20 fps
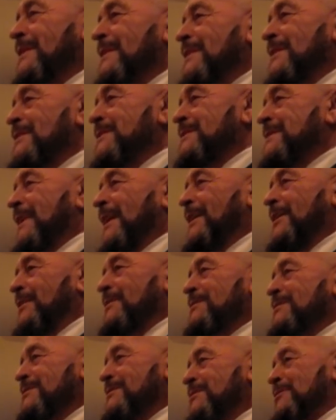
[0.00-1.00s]

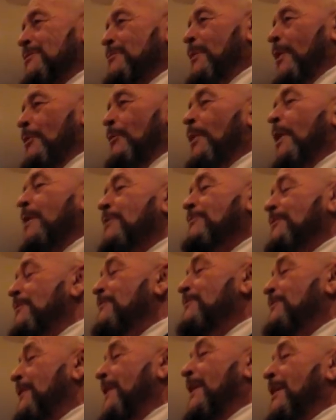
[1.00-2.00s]
Second, to my wife and
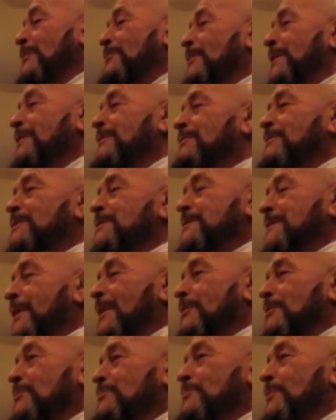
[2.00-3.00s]
family for
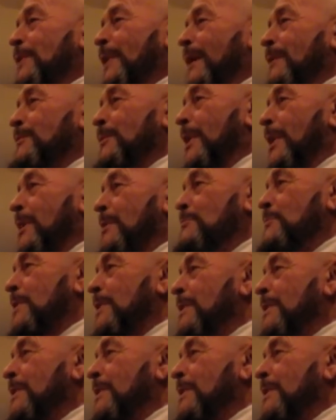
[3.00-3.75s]
standing up by